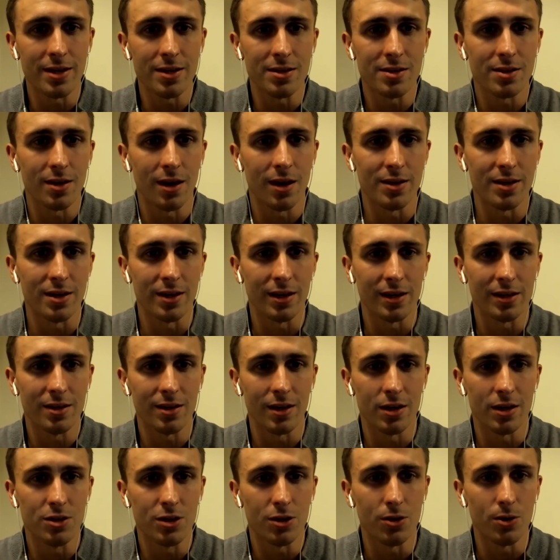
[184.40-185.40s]
signed a
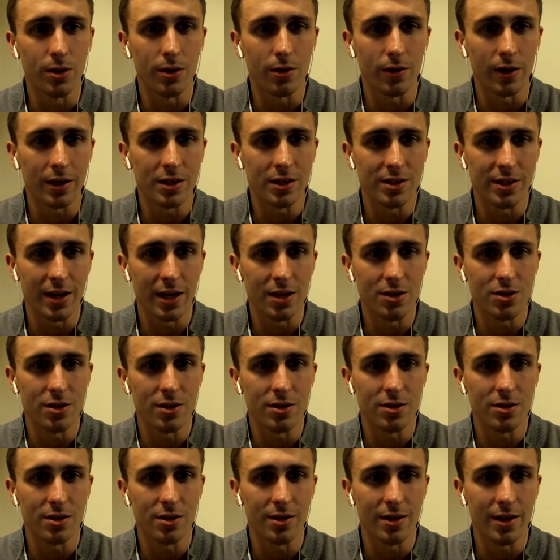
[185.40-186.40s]
2-year extension
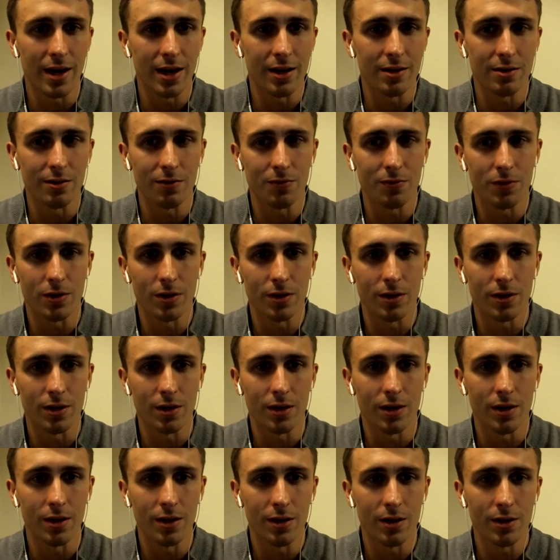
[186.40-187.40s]
to the end of
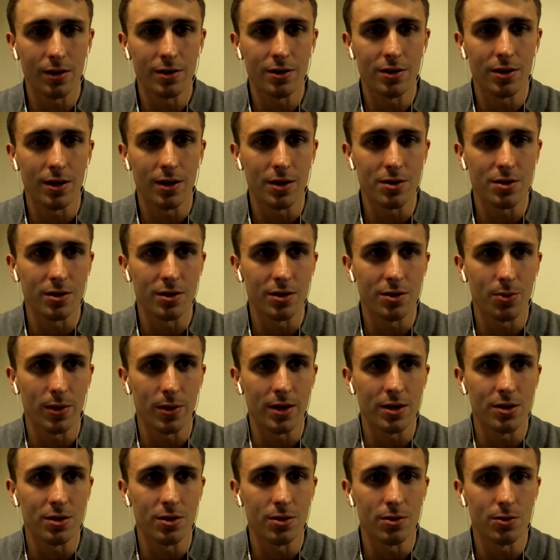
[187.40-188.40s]
the
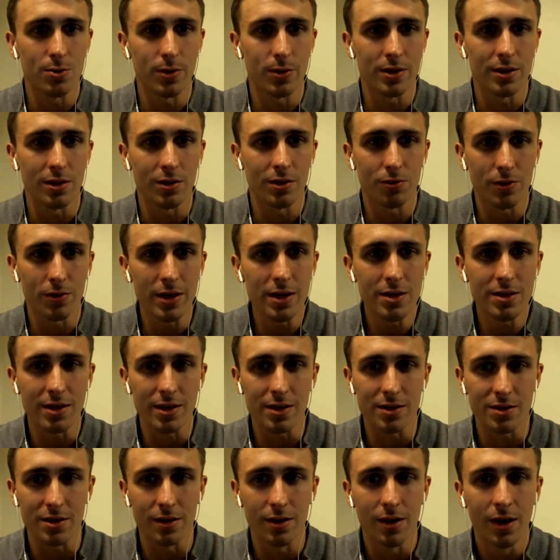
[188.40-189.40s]
2022-23
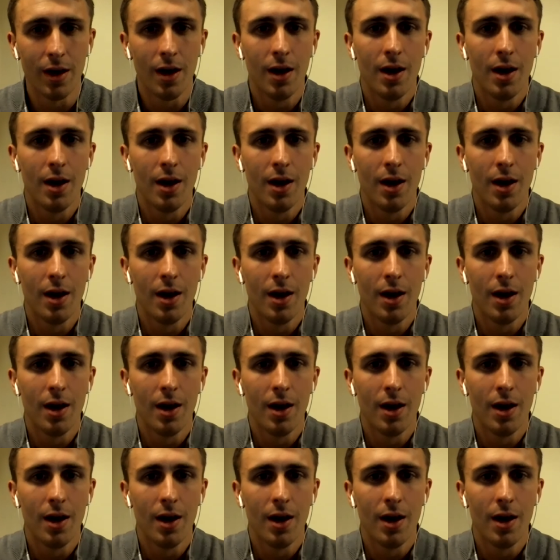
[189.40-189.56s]
season.